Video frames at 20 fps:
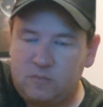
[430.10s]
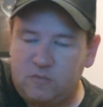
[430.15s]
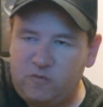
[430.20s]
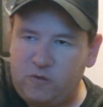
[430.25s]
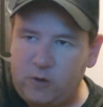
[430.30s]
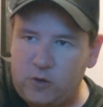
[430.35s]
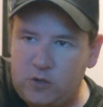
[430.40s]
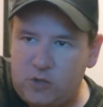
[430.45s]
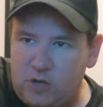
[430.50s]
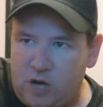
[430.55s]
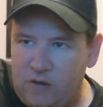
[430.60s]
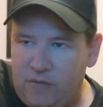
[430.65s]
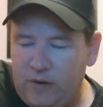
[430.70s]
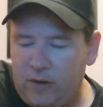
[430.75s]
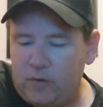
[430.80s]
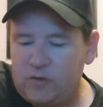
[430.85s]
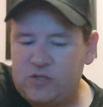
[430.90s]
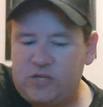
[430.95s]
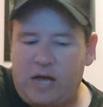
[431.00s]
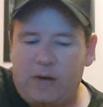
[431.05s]
First off, I
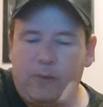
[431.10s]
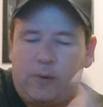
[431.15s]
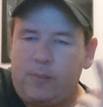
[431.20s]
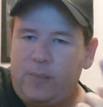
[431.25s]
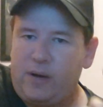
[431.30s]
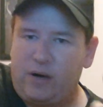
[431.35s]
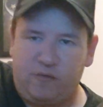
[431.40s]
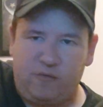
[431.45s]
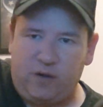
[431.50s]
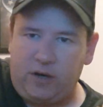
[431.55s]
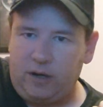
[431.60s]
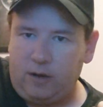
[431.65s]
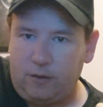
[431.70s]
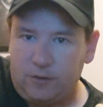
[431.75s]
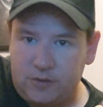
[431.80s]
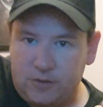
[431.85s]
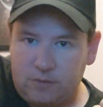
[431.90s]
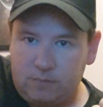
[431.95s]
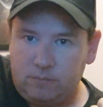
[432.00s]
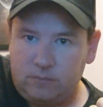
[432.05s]
don't side with
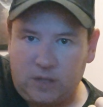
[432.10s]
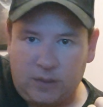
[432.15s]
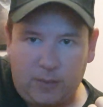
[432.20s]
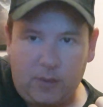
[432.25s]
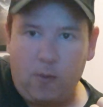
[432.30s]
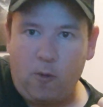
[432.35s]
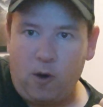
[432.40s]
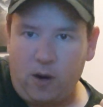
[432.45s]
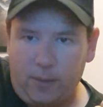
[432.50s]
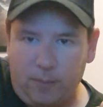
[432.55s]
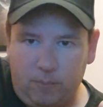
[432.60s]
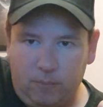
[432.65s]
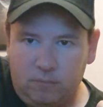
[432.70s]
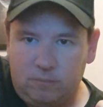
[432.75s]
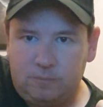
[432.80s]
pedophiles. Number one.